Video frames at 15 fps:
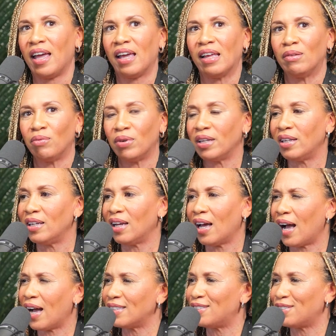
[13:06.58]
And when
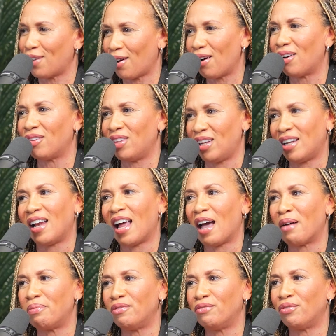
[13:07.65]
I saw that it
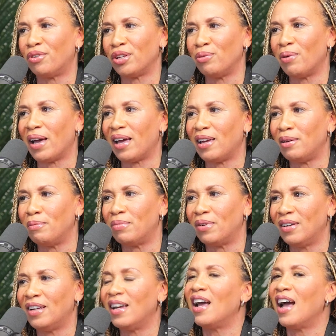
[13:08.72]
happened for you, Abe,
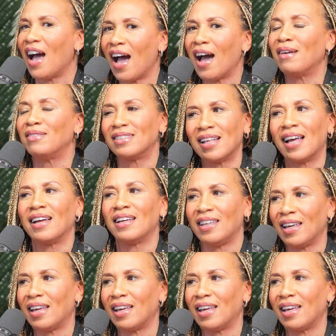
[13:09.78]
I was like,